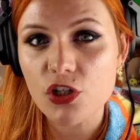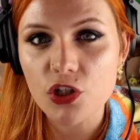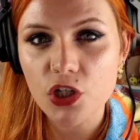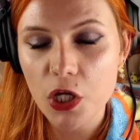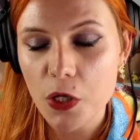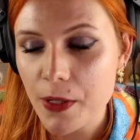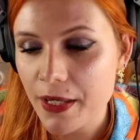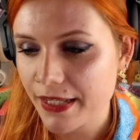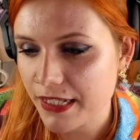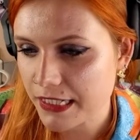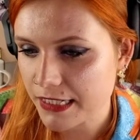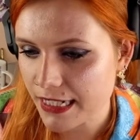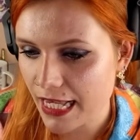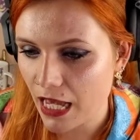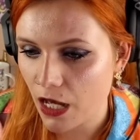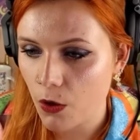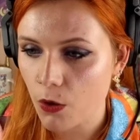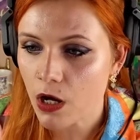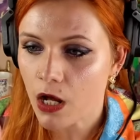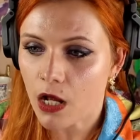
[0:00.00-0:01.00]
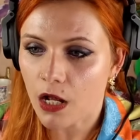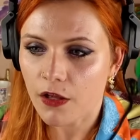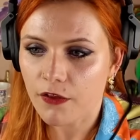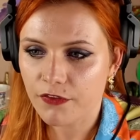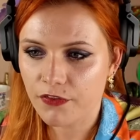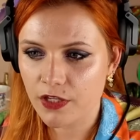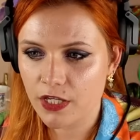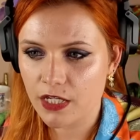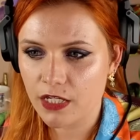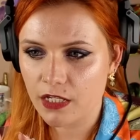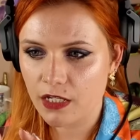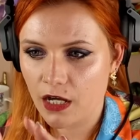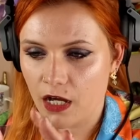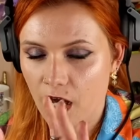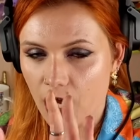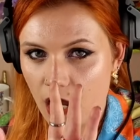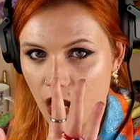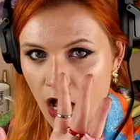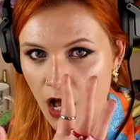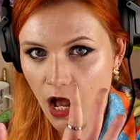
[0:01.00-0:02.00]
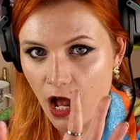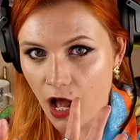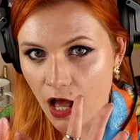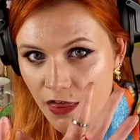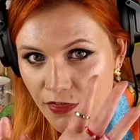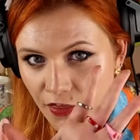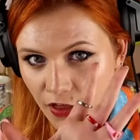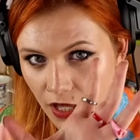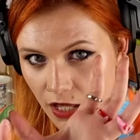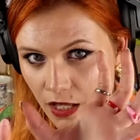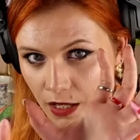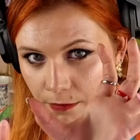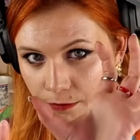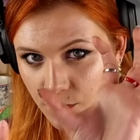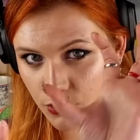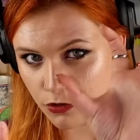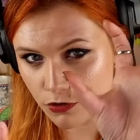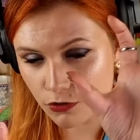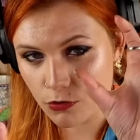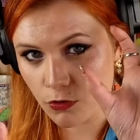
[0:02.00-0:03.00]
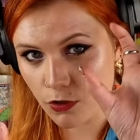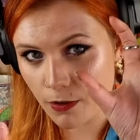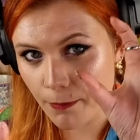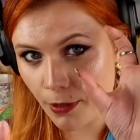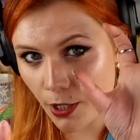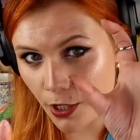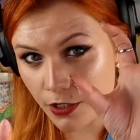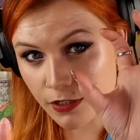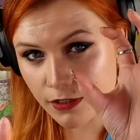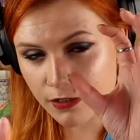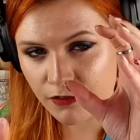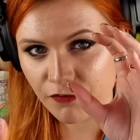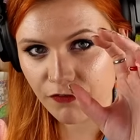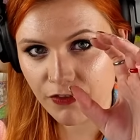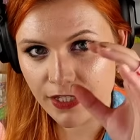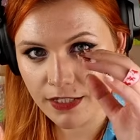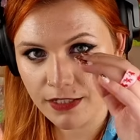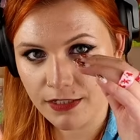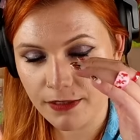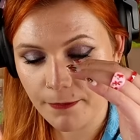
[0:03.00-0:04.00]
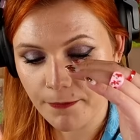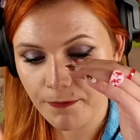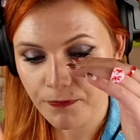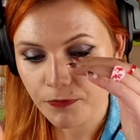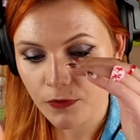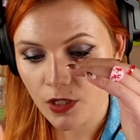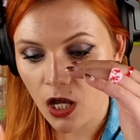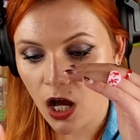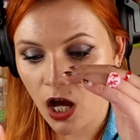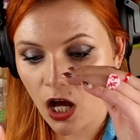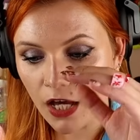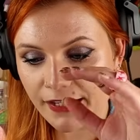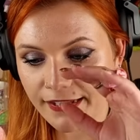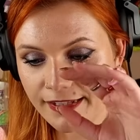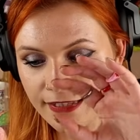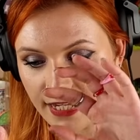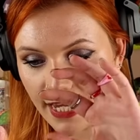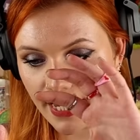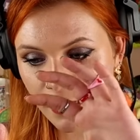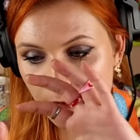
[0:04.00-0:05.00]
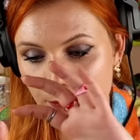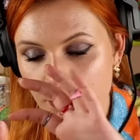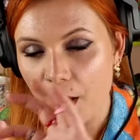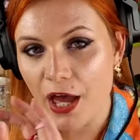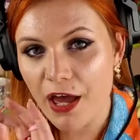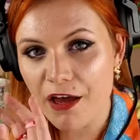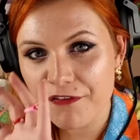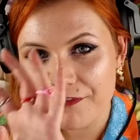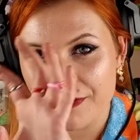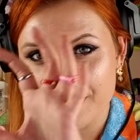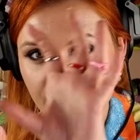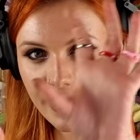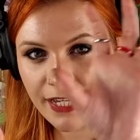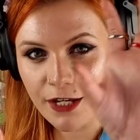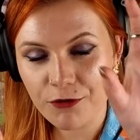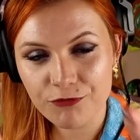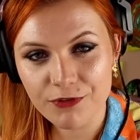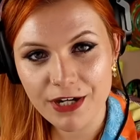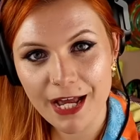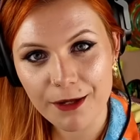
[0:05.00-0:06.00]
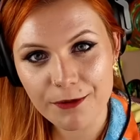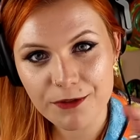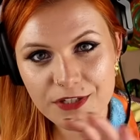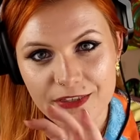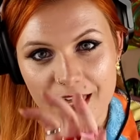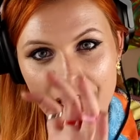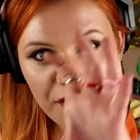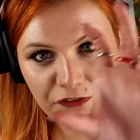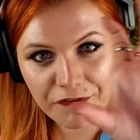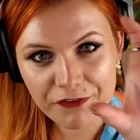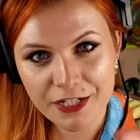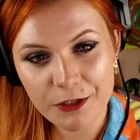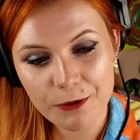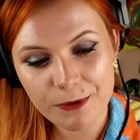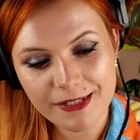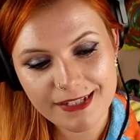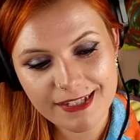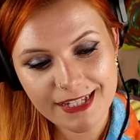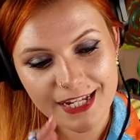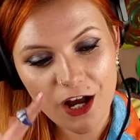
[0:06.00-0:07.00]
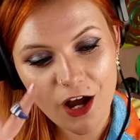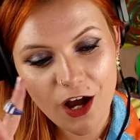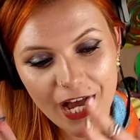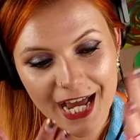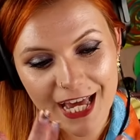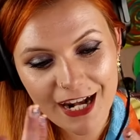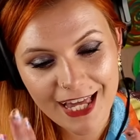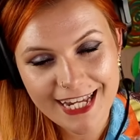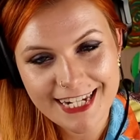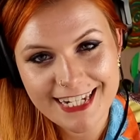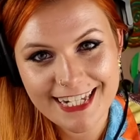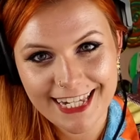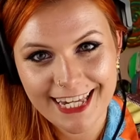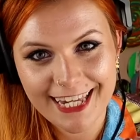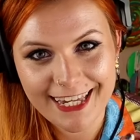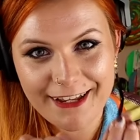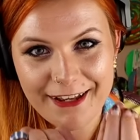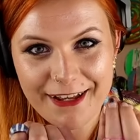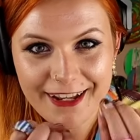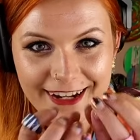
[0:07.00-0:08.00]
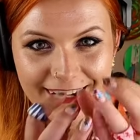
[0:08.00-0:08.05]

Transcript: notice how the other musical components of this are sitting perfectly around that frequency, highlighting it